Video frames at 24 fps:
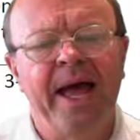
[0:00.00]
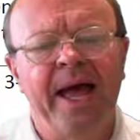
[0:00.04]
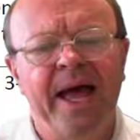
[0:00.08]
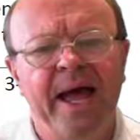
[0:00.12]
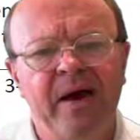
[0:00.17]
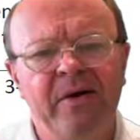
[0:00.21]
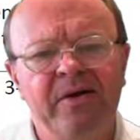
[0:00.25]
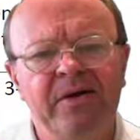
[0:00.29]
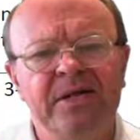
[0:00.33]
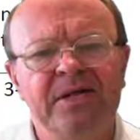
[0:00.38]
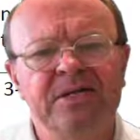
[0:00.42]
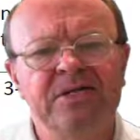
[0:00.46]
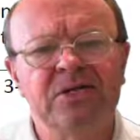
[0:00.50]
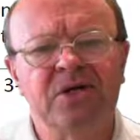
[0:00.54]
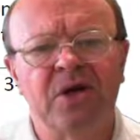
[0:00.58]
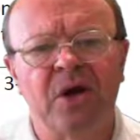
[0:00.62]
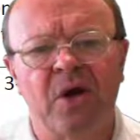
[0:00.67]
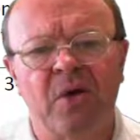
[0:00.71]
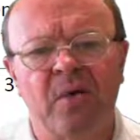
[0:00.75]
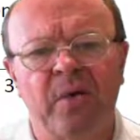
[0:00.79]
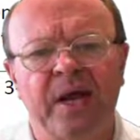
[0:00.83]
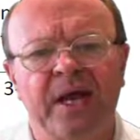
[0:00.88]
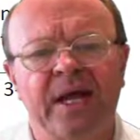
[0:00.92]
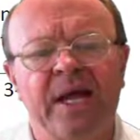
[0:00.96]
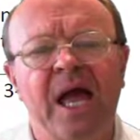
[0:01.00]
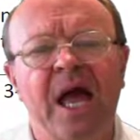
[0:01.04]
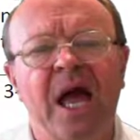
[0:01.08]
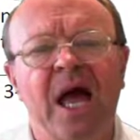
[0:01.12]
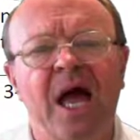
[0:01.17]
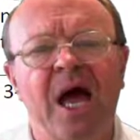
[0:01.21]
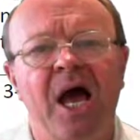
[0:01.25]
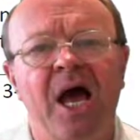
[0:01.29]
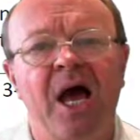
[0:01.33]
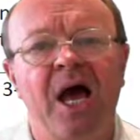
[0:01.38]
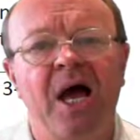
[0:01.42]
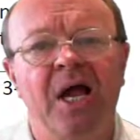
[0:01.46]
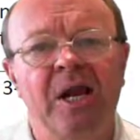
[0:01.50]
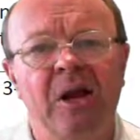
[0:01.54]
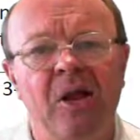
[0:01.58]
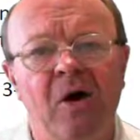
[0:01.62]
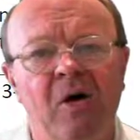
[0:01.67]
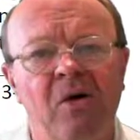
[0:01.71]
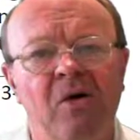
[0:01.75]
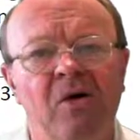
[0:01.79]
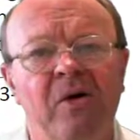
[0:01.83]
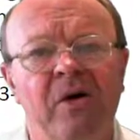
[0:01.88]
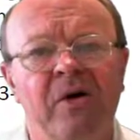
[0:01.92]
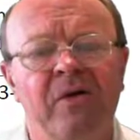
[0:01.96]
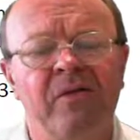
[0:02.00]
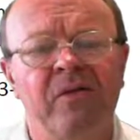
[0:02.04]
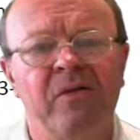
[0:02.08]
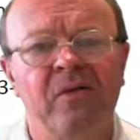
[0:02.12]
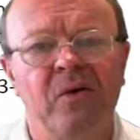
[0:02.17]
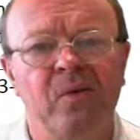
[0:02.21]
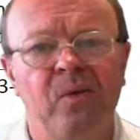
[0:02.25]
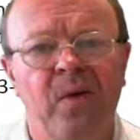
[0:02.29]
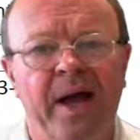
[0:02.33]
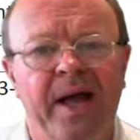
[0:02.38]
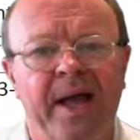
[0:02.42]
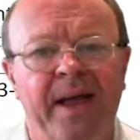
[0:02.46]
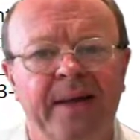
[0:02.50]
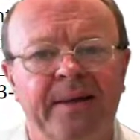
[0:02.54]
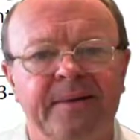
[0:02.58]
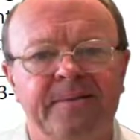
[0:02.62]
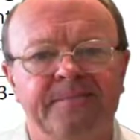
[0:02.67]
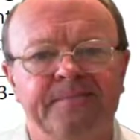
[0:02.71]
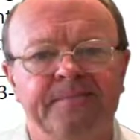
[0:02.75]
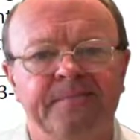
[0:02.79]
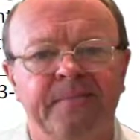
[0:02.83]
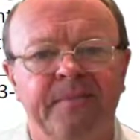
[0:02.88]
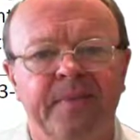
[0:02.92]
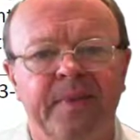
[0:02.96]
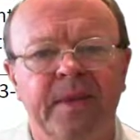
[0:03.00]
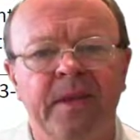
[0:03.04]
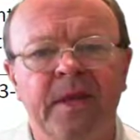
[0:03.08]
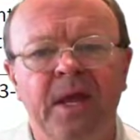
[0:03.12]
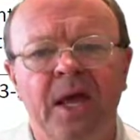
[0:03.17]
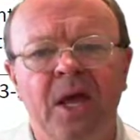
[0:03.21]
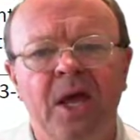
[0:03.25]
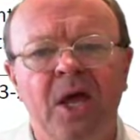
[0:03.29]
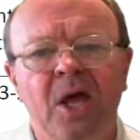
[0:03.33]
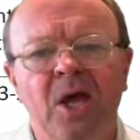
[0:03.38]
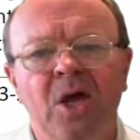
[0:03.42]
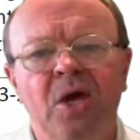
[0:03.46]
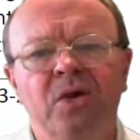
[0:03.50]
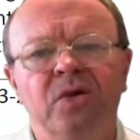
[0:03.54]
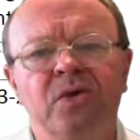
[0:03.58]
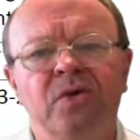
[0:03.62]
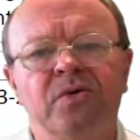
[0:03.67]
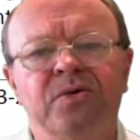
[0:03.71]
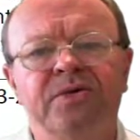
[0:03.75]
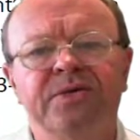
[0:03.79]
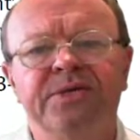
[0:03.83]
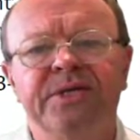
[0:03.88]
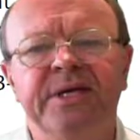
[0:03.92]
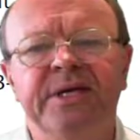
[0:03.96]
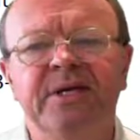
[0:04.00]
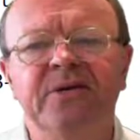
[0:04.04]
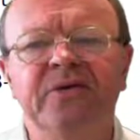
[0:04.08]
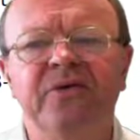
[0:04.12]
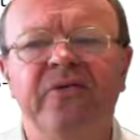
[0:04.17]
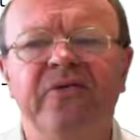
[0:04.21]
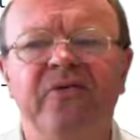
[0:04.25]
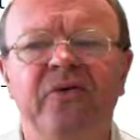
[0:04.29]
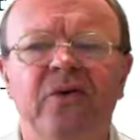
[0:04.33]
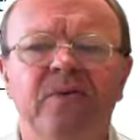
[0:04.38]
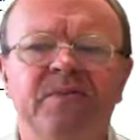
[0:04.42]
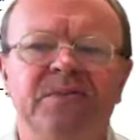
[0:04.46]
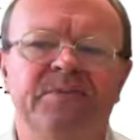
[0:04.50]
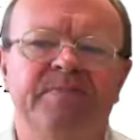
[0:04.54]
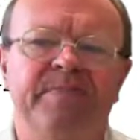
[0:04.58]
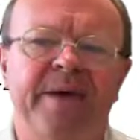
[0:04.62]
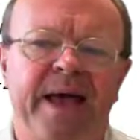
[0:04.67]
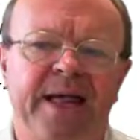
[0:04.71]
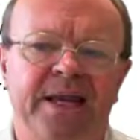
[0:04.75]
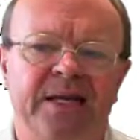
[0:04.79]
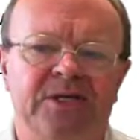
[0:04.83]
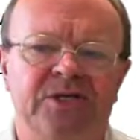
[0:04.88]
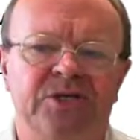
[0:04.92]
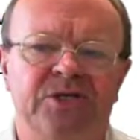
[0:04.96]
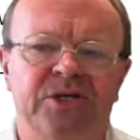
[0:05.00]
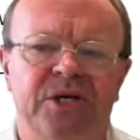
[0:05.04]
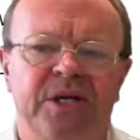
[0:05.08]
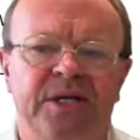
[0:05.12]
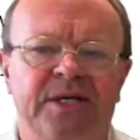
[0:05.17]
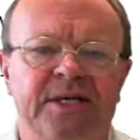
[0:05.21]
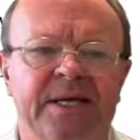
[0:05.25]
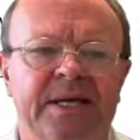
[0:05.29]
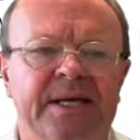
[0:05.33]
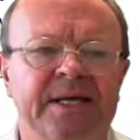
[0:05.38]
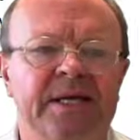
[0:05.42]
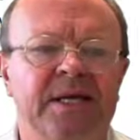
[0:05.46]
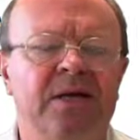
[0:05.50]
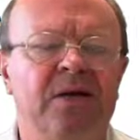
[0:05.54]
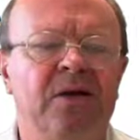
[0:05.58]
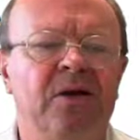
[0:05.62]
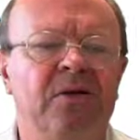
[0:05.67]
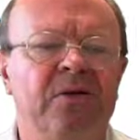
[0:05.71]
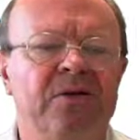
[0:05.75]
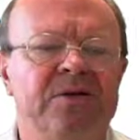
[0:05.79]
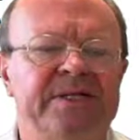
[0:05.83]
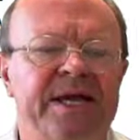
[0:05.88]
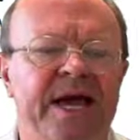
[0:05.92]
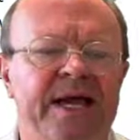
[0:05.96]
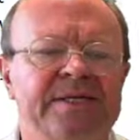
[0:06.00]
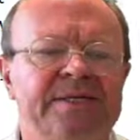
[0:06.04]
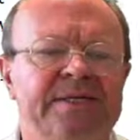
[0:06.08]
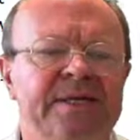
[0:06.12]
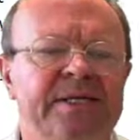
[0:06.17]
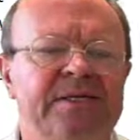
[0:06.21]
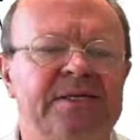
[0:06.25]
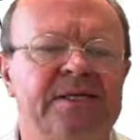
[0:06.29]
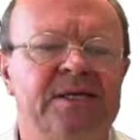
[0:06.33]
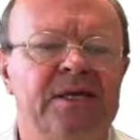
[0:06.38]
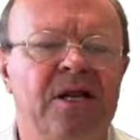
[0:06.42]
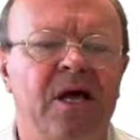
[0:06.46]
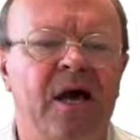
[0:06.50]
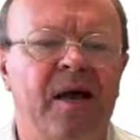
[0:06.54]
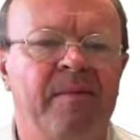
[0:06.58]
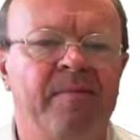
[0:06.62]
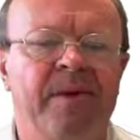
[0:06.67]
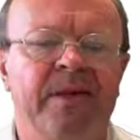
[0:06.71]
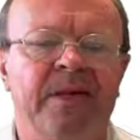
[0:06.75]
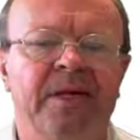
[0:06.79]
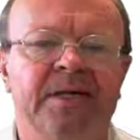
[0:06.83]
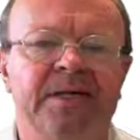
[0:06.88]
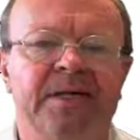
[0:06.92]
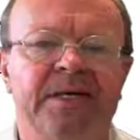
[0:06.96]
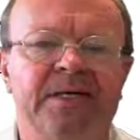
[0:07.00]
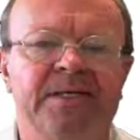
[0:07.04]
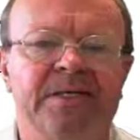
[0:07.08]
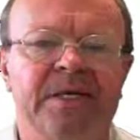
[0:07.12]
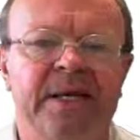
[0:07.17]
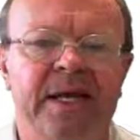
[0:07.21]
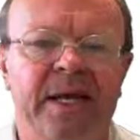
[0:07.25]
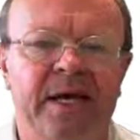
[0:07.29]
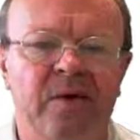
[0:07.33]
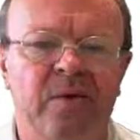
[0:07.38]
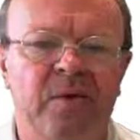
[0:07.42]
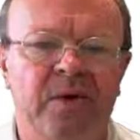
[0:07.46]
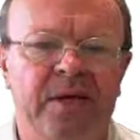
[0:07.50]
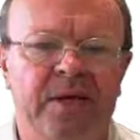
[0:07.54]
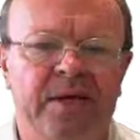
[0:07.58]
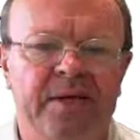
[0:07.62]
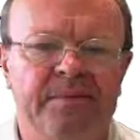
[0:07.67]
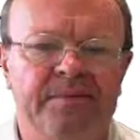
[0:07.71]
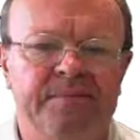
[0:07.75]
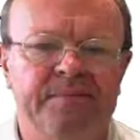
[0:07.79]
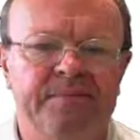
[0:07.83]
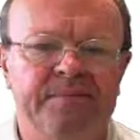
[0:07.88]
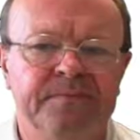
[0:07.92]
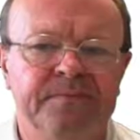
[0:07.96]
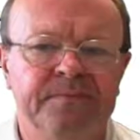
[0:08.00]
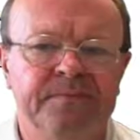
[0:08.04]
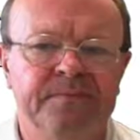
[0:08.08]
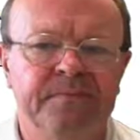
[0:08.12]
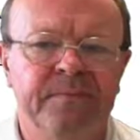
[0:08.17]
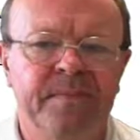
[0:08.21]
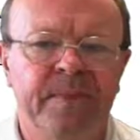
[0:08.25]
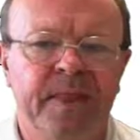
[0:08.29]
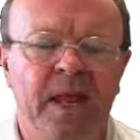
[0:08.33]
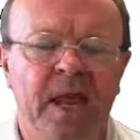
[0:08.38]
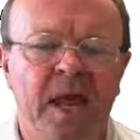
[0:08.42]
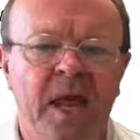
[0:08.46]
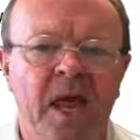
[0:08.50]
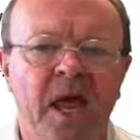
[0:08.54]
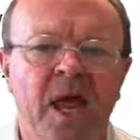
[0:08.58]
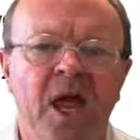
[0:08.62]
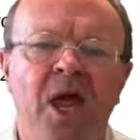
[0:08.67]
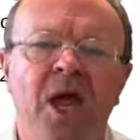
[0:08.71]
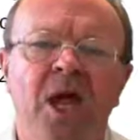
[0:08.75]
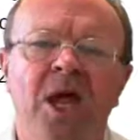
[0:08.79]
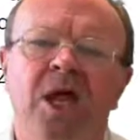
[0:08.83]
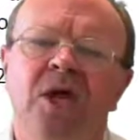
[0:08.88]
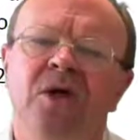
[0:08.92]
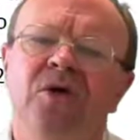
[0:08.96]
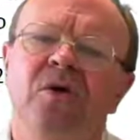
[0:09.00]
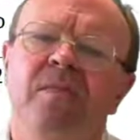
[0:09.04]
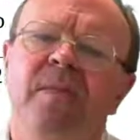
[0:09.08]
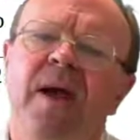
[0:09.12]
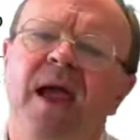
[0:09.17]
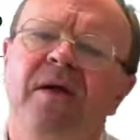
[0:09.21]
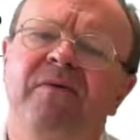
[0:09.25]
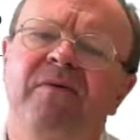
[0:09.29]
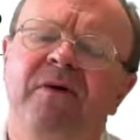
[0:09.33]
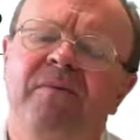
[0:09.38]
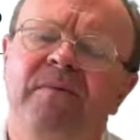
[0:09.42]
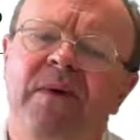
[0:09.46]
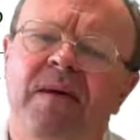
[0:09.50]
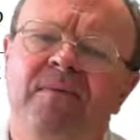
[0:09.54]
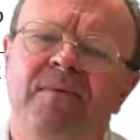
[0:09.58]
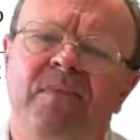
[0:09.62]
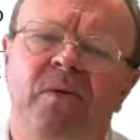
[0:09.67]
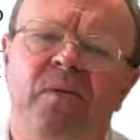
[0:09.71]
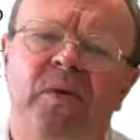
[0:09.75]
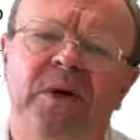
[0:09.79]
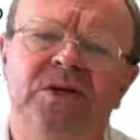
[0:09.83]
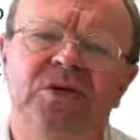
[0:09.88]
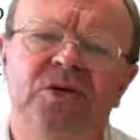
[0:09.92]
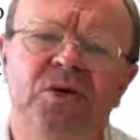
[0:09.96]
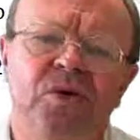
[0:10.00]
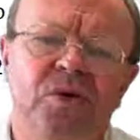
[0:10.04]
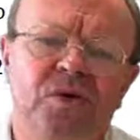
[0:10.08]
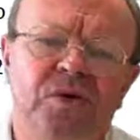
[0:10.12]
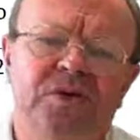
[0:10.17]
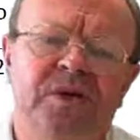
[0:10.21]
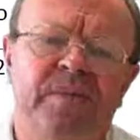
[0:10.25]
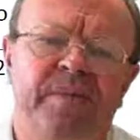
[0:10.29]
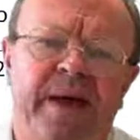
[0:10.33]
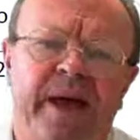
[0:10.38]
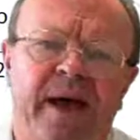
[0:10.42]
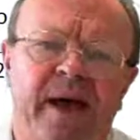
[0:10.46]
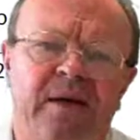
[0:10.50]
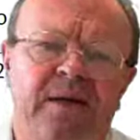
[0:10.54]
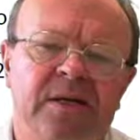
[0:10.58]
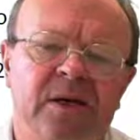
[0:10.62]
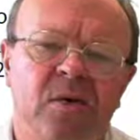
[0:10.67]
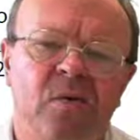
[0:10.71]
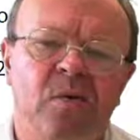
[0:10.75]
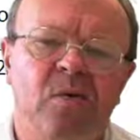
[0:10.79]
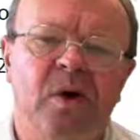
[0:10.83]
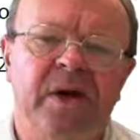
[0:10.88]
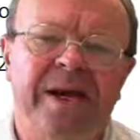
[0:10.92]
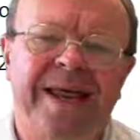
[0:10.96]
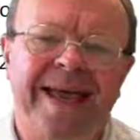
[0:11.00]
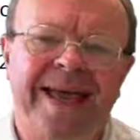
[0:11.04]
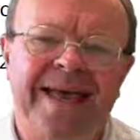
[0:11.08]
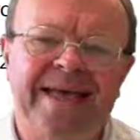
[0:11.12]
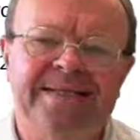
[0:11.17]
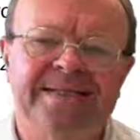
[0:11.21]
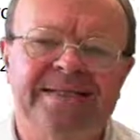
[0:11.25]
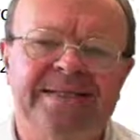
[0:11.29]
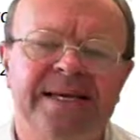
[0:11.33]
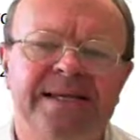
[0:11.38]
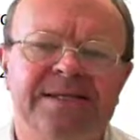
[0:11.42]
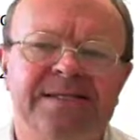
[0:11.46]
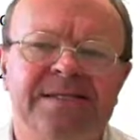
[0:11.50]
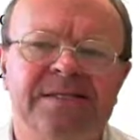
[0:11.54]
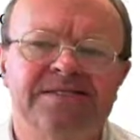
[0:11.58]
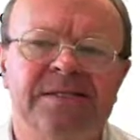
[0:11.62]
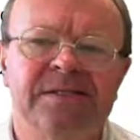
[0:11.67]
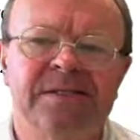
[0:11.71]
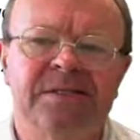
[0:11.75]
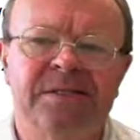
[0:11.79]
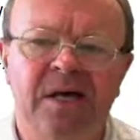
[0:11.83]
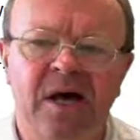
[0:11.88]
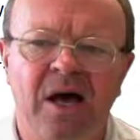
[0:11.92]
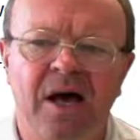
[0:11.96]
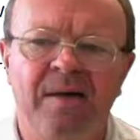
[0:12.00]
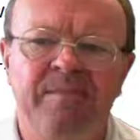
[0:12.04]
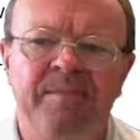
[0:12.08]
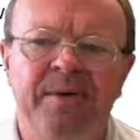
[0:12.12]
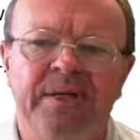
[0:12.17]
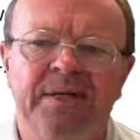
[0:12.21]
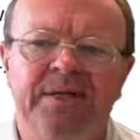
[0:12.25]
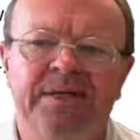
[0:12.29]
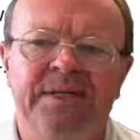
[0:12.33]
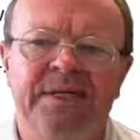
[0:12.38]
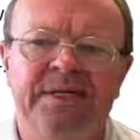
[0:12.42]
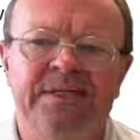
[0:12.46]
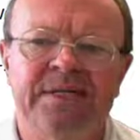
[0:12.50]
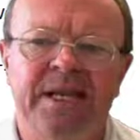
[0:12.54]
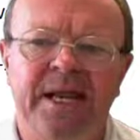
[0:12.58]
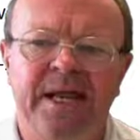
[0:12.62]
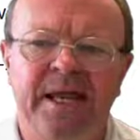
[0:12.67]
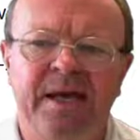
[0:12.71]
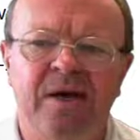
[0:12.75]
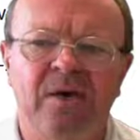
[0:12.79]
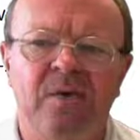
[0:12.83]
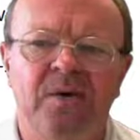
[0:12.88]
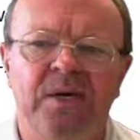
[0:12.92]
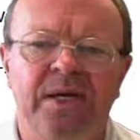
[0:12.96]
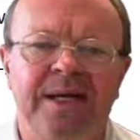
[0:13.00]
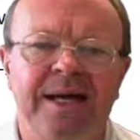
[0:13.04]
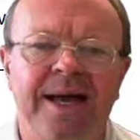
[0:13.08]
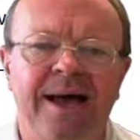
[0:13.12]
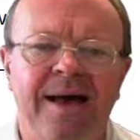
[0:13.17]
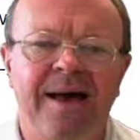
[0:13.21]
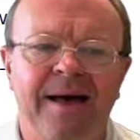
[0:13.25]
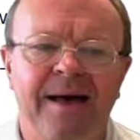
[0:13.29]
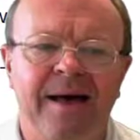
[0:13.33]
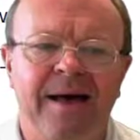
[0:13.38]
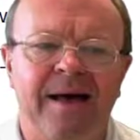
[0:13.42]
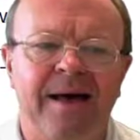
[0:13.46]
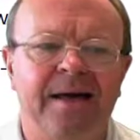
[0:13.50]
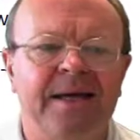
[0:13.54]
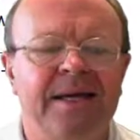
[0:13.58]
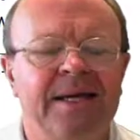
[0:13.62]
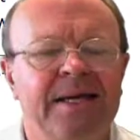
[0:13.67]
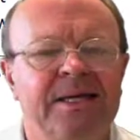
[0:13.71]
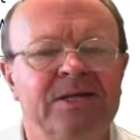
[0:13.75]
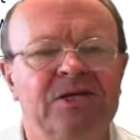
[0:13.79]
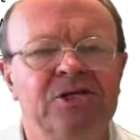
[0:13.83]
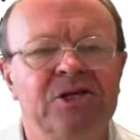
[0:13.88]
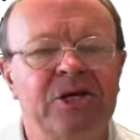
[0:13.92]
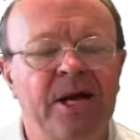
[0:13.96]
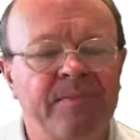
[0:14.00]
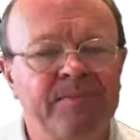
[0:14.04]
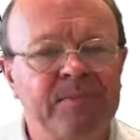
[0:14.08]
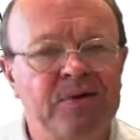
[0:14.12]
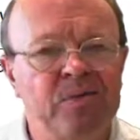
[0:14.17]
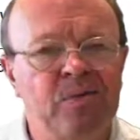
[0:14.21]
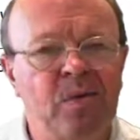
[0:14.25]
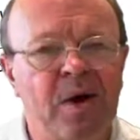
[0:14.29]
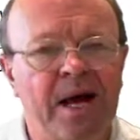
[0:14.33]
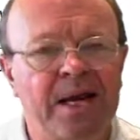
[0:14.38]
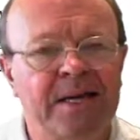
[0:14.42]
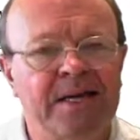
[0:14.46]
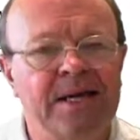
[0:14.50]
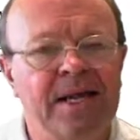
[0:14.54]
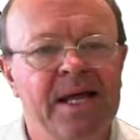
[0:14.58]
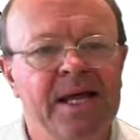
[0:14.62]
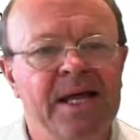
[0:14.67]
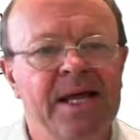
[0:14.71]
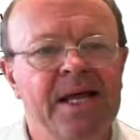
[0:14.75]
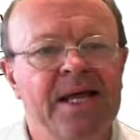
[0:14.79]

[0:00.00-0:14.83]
how it is going along the way. You'll see in your firm's balance sheet it includes assets, liabilities and equity. You may remember we talked about what assets, liabilities and equity are in Chapter 1,